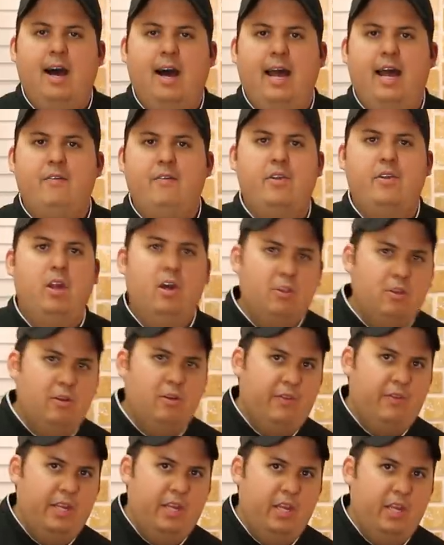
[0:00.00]
I have
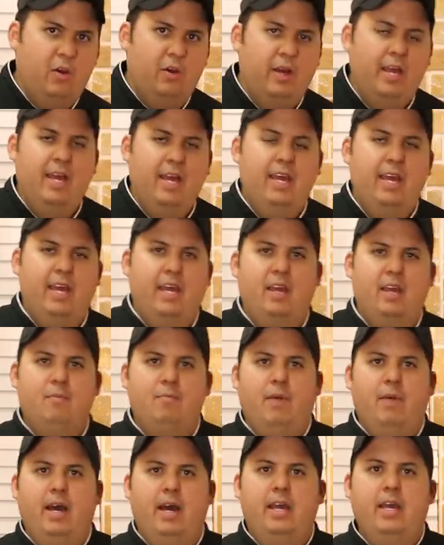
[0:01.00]
another video
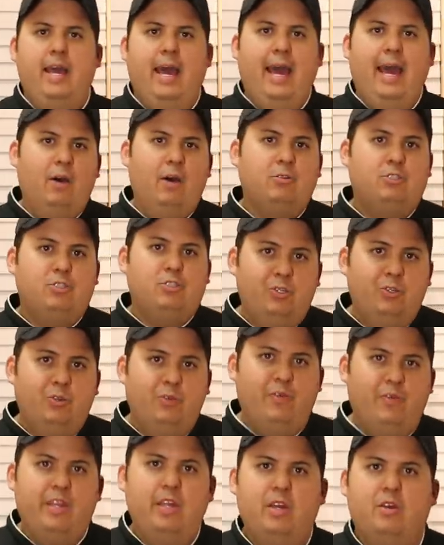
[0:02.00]
in my
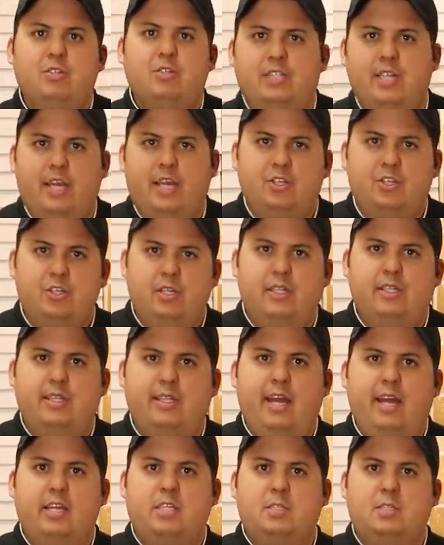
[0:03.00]
how-to video section and
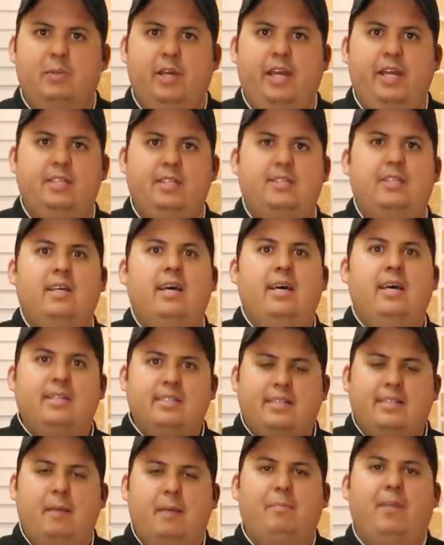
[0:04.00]
that explains
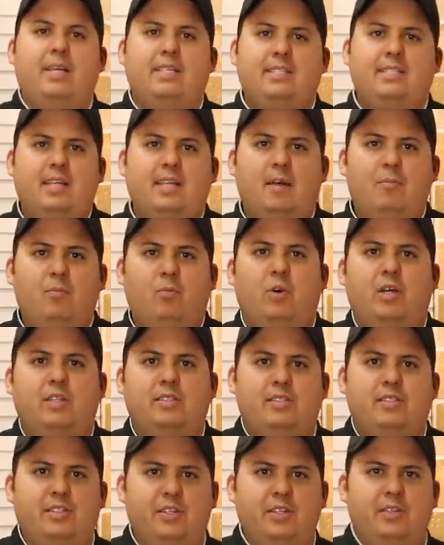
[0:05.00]
step by step
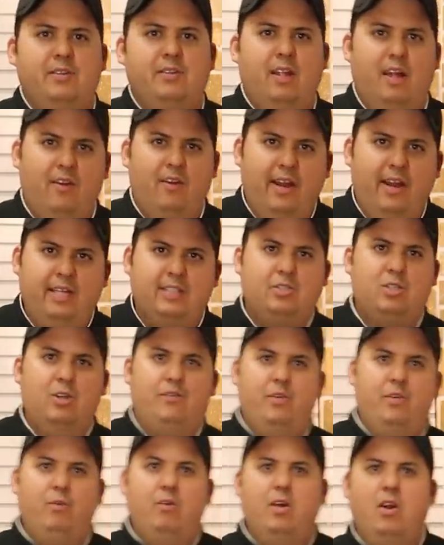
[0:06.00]
what to do, all right? So
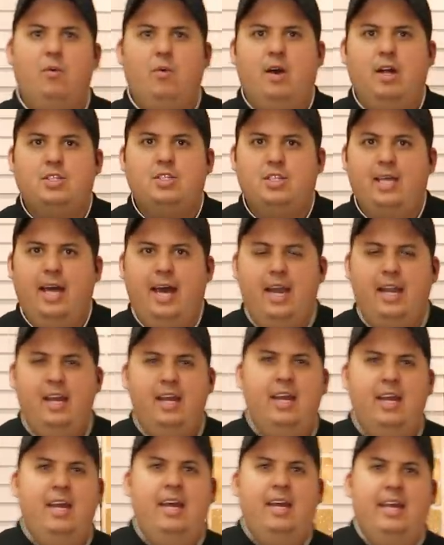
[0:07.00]
if you wanna watch
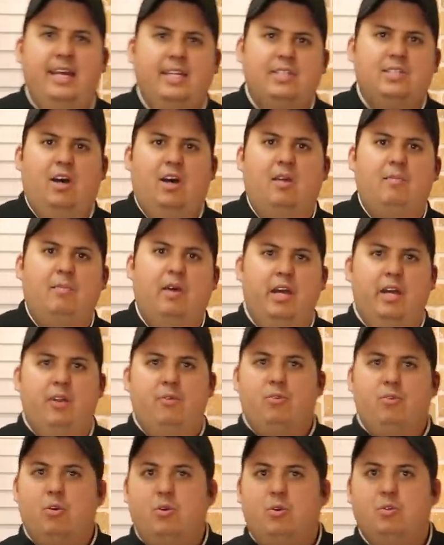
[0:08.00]
that, it's on my
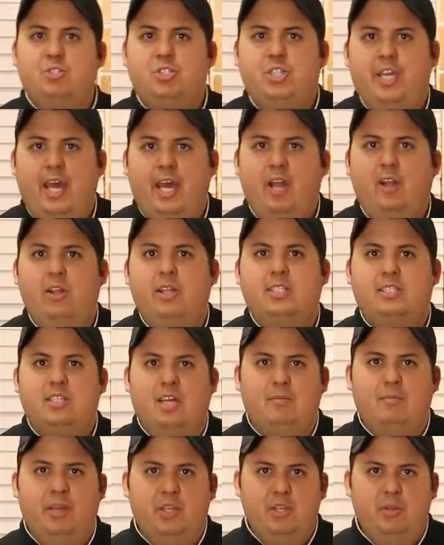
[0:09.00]
Roku channel, it's
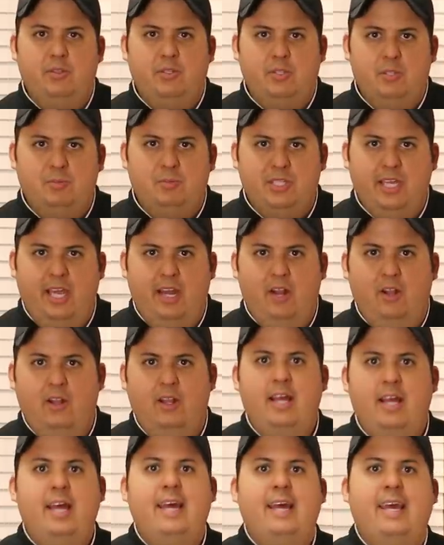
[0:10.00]
on my YouTube
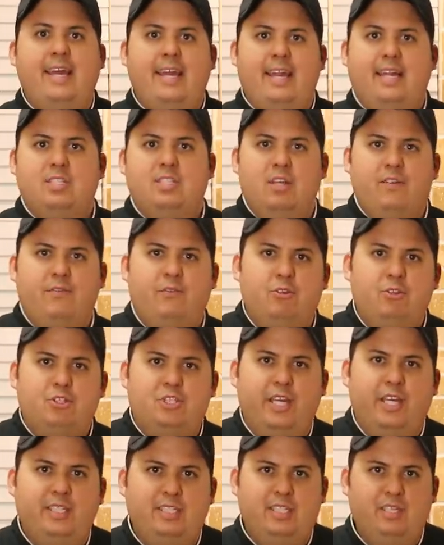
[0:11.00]
channel, and it's on
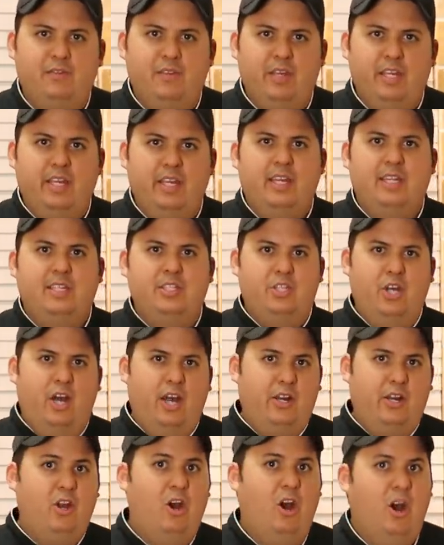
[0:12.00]

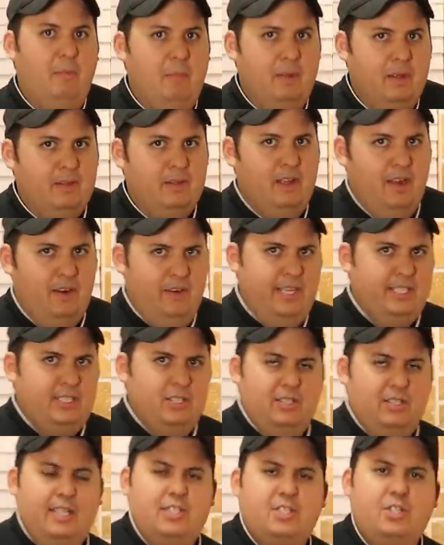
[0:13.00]
foodchaintv.com. All right,
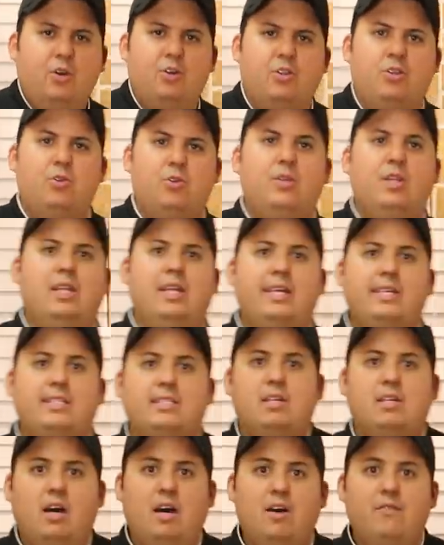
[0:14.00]
so let's go through the
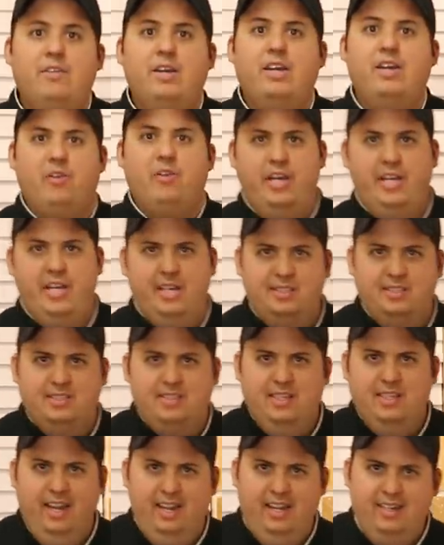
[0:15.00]
list of
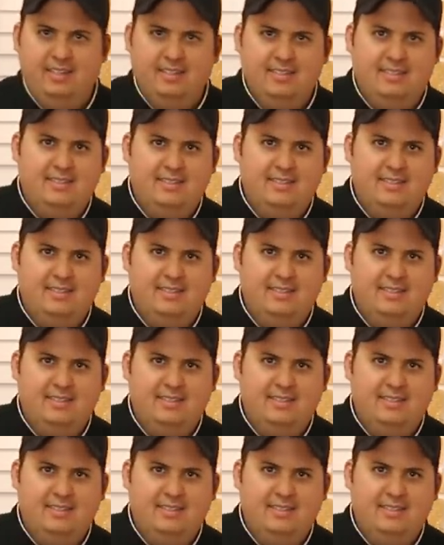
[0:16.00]
ingredients today.